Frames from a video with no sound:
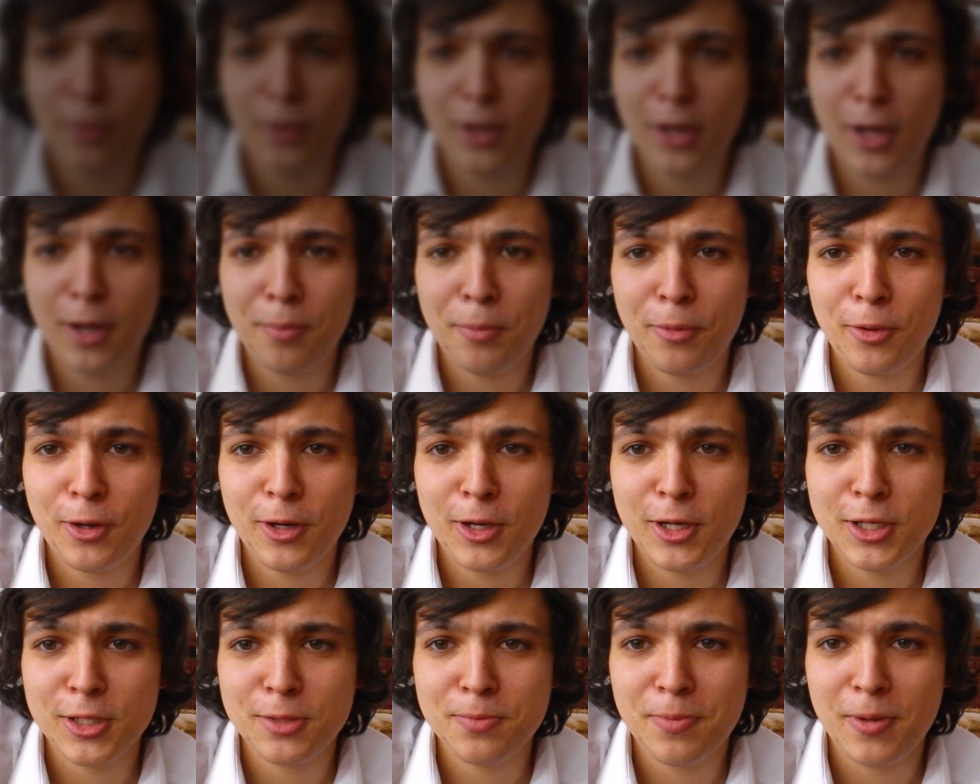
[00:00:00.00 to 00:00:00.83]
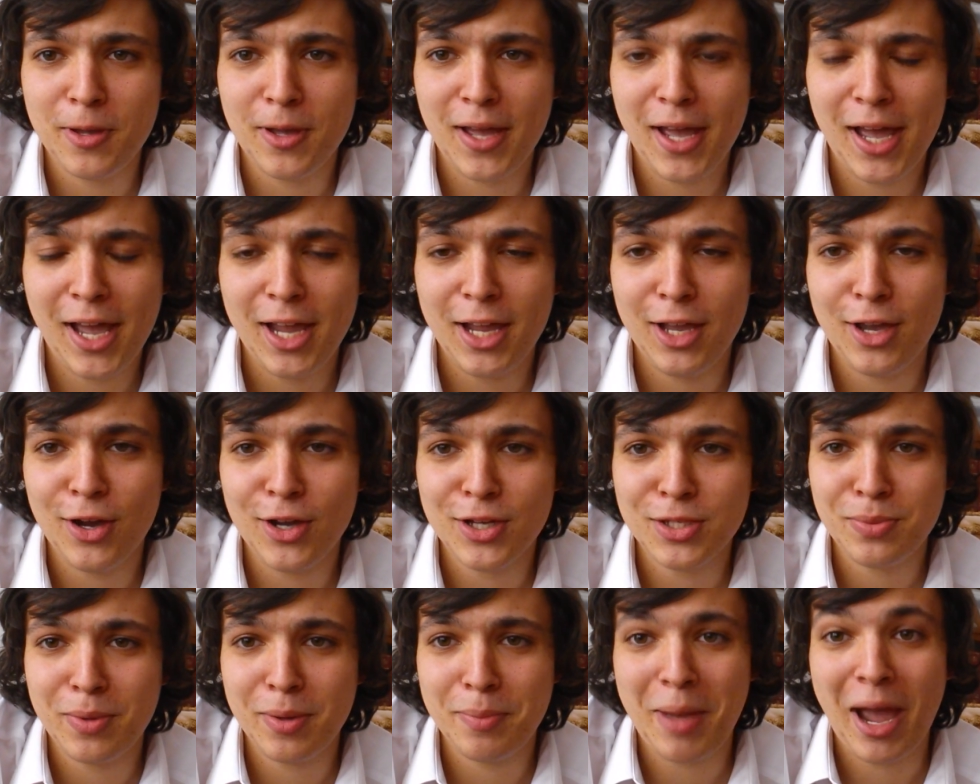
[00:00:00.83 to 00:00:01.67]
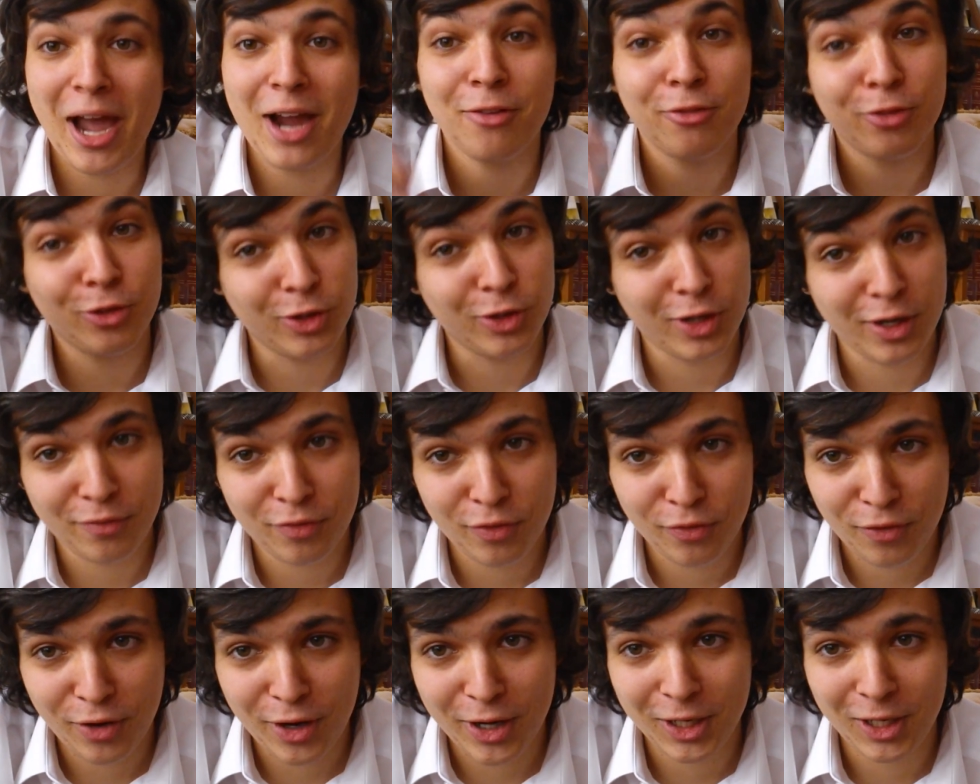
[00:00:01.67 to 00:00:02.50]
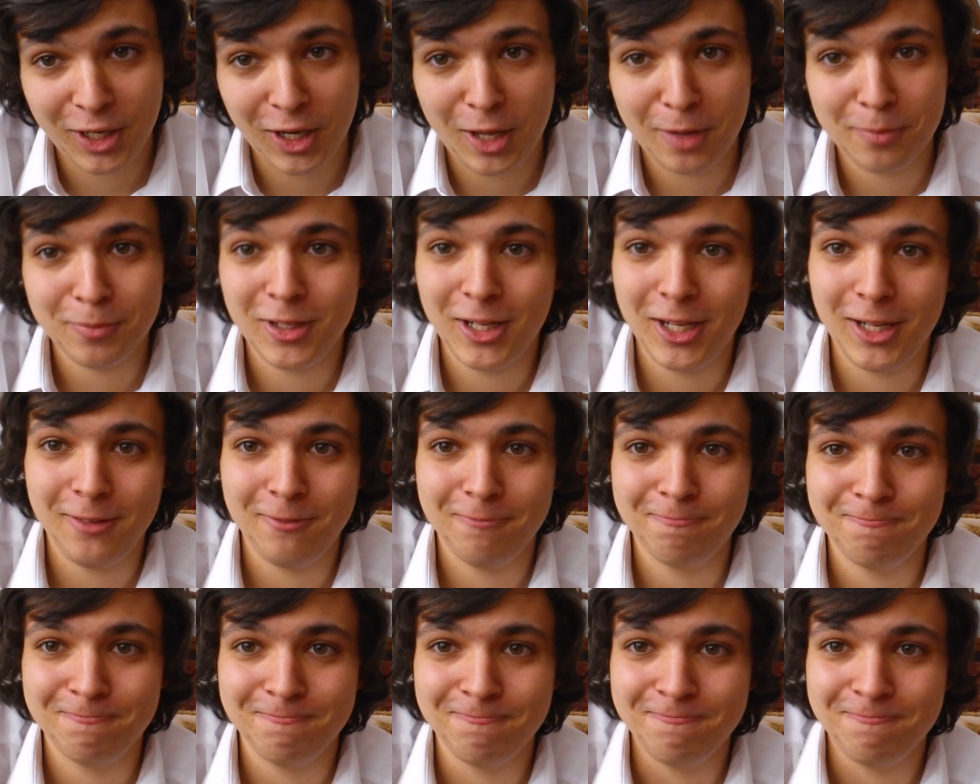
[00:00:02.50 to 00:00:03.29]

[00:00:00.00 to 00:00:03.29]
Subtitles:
what number it is, but hey guys, we're back for another vinyl update.